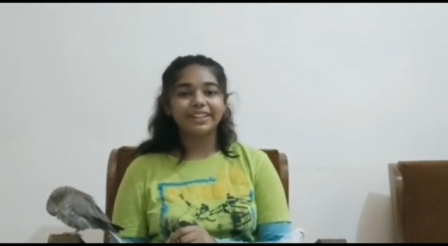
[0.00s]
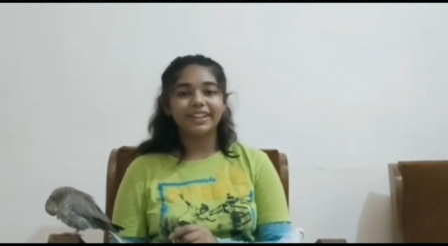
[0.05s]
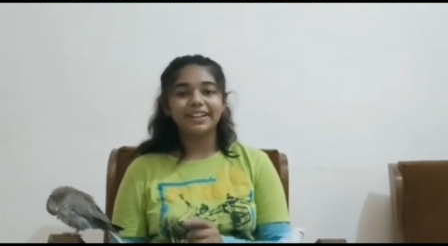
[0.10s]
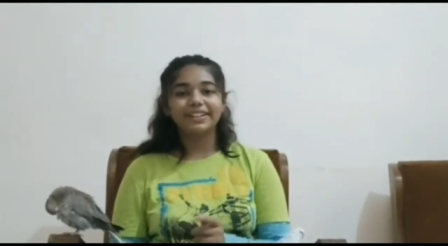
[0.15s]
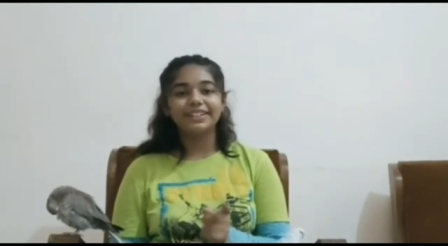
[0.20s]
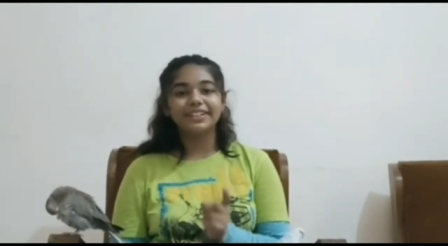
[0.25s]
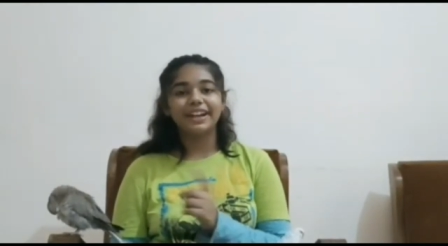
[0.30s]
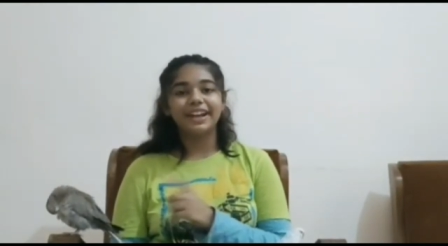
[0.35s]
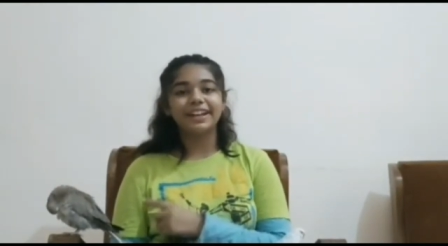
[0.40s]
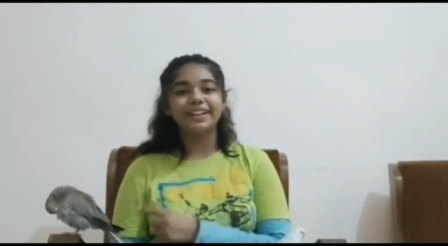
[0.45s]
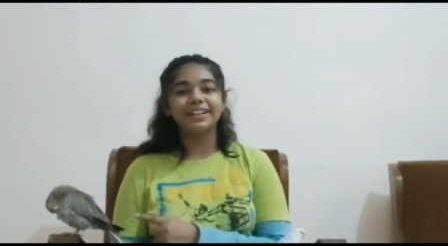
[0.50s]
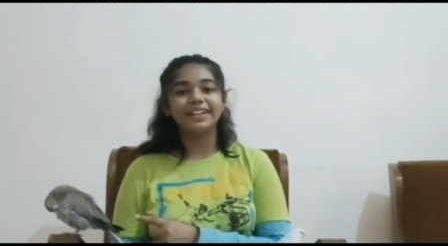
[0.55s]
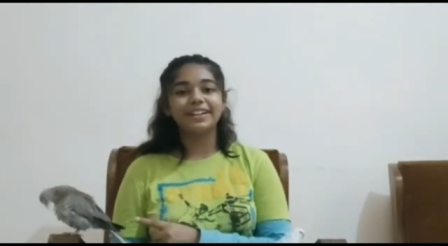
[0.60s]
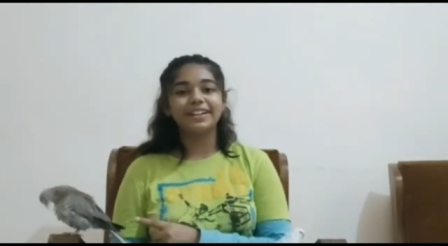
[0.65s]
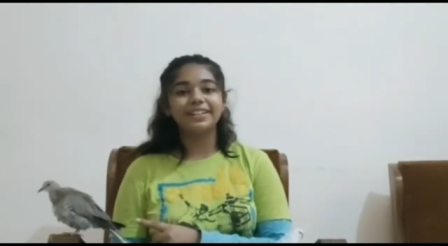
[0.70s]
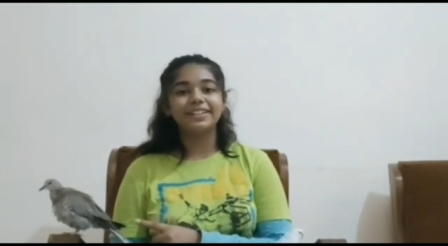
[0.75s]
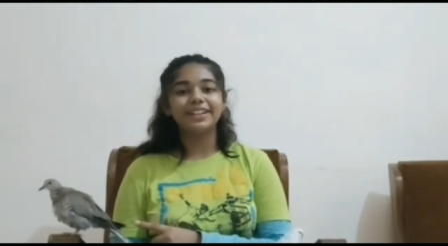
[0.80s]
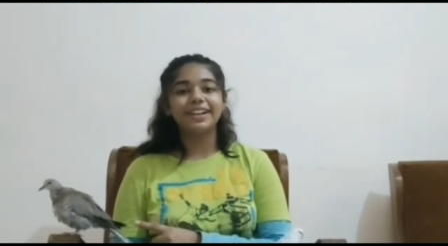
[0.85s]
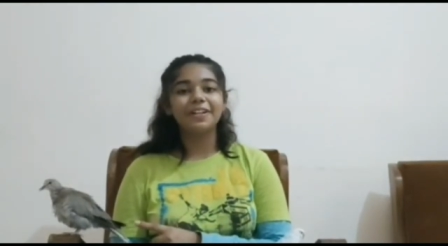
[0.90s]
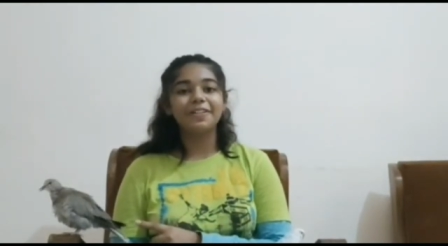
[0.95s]
then get
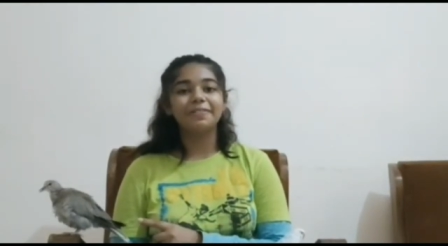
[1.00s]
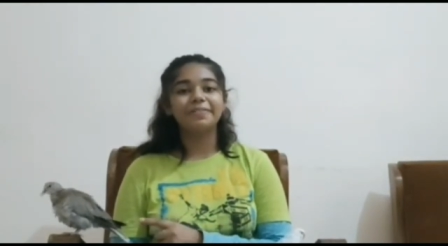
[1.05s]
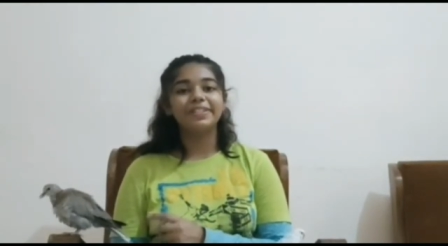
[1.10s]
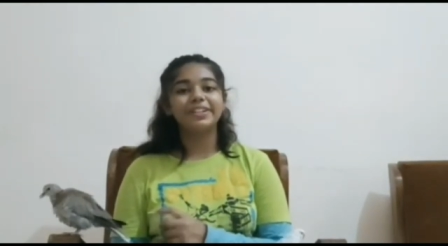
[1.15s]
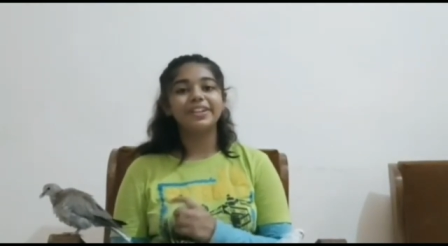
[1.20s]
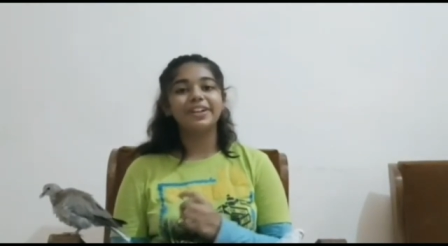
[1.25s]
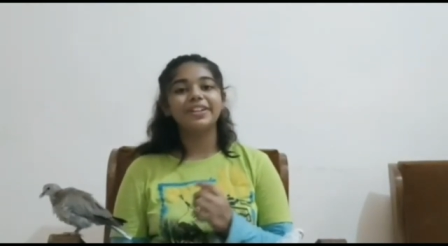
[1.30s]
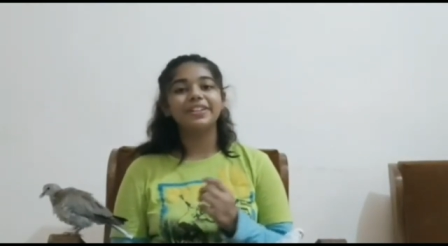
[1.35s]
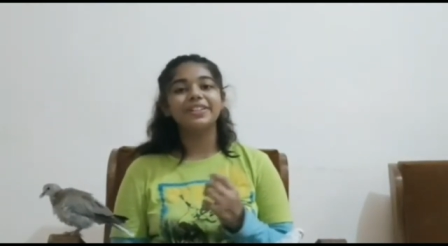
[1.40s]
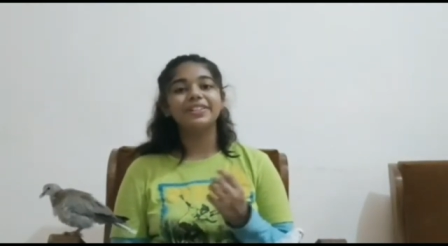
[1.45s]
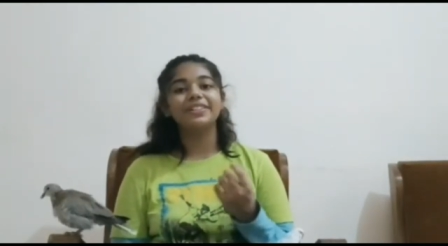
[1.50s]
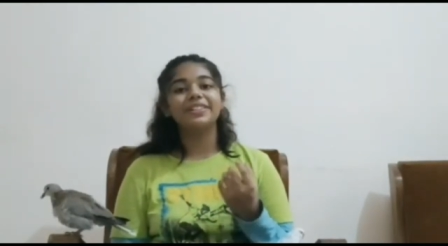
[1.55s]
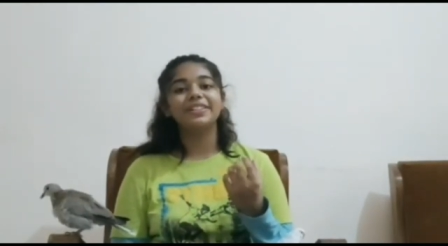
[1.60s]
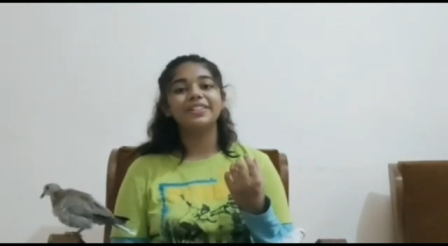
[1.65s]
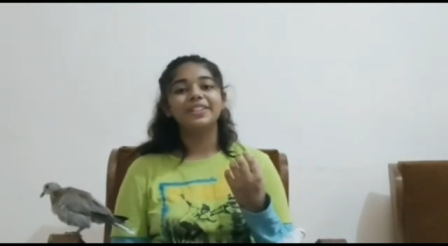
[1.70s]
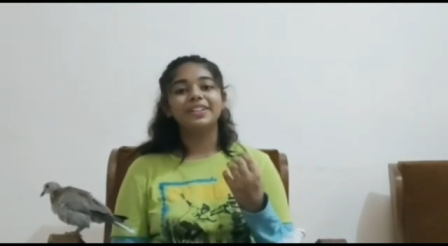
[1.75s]
a dove, because